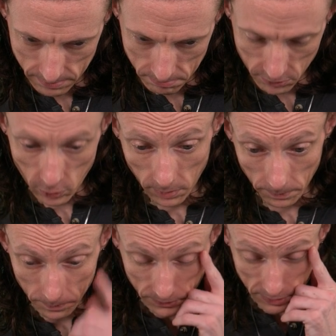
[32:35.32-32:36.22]
Cool.
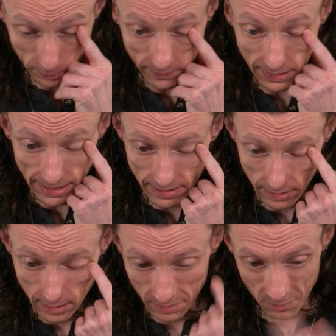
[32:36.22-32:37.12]
So we're
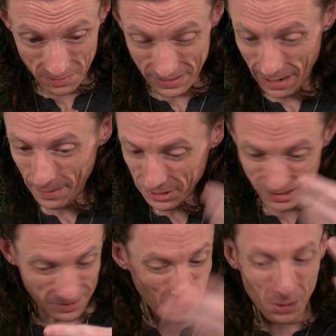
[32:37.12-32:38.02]
now matching on
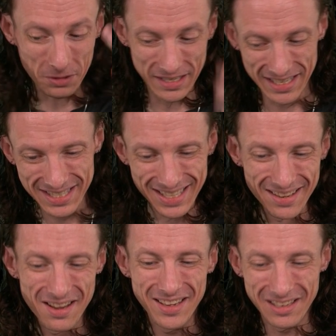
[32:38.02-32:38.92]
all of these.
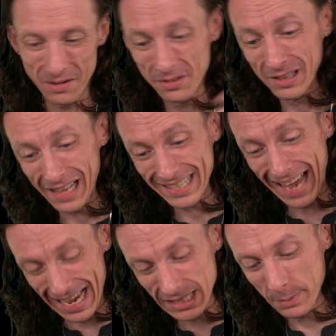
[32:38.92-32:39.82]
You know, the line
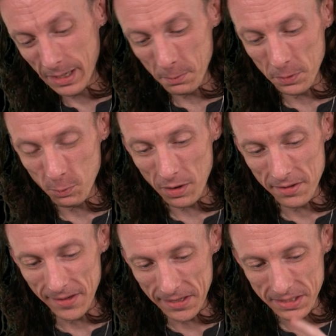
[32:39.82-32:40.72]
has to begin with one of
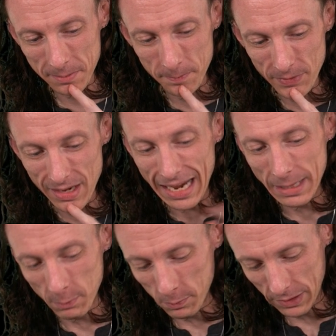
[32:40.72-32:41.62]
these. And
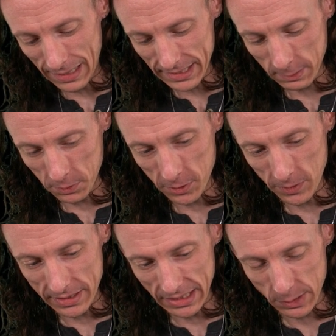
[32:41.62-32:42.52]
then the last thing we'll do is
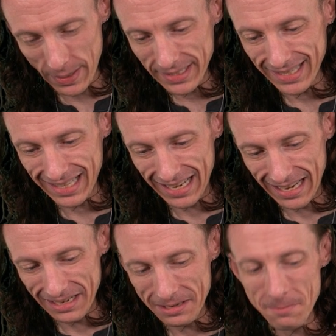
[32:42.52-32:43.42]
a space at the
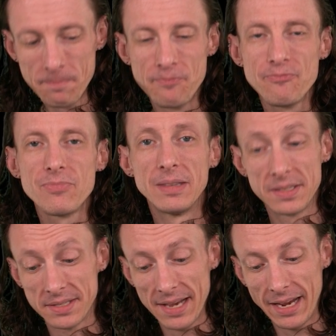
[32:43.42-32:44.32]
end. This is
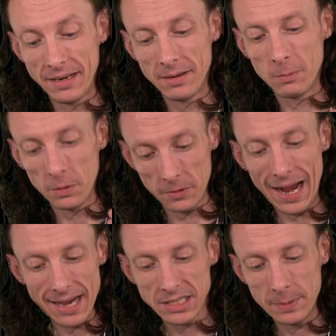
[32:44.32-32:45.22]
saying, well, there
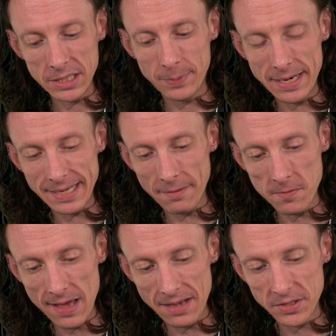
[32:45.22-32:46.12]
has to be a space after
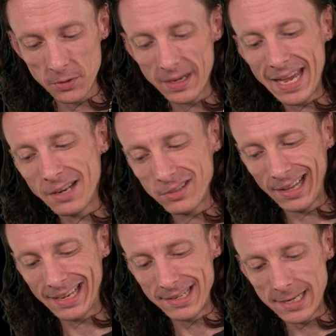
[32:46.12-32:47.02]
that. So it can't like
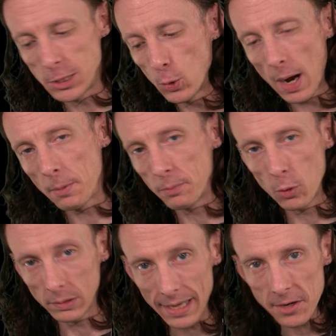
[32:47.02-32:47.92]
continue on with more
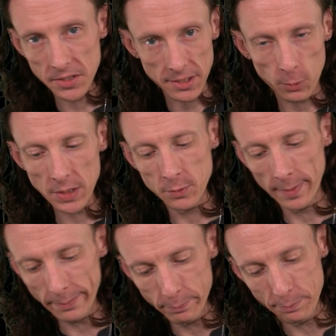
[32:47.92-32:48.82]
letters. Otherwise we
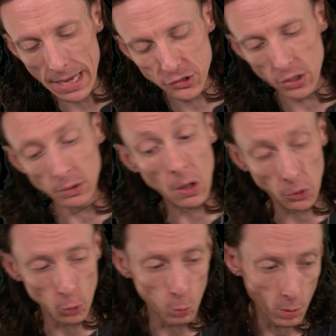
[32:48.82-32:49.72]
match on
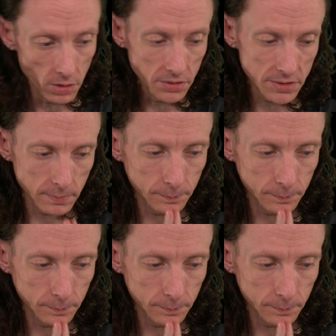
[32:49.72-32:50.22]
longer words.